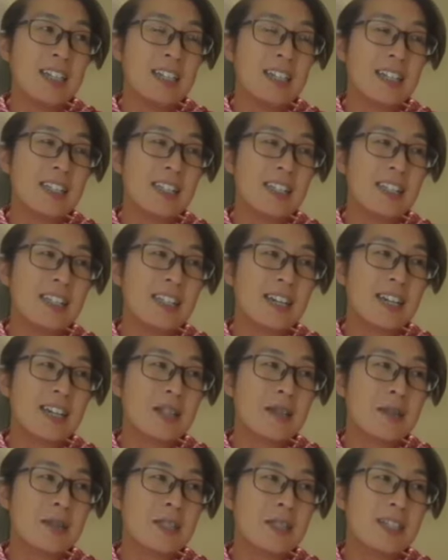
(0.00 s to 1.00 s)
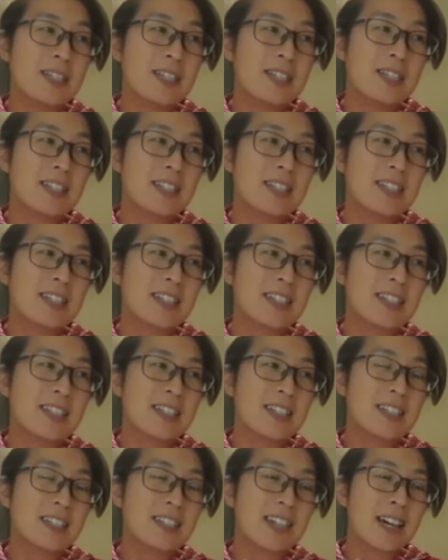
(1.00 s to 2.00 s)
I just kind of assessed.
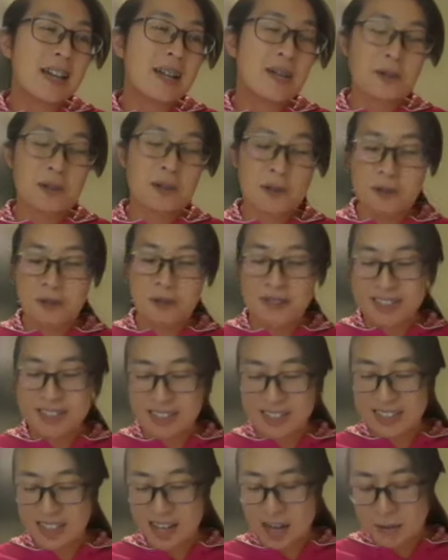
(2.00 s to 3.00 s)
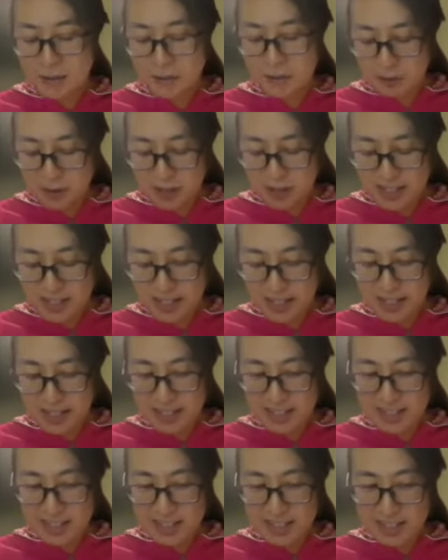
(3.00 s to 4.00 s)
I don't know. I felt like
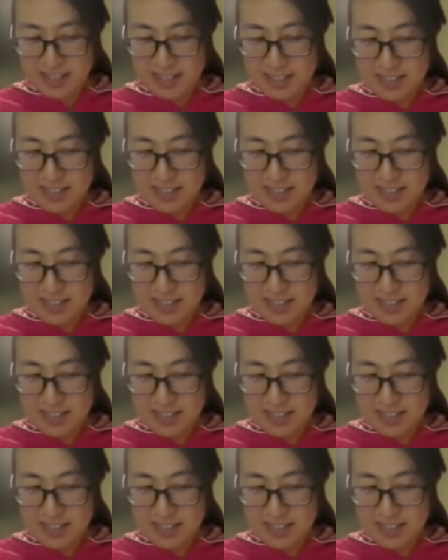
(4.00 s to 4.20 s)
I. You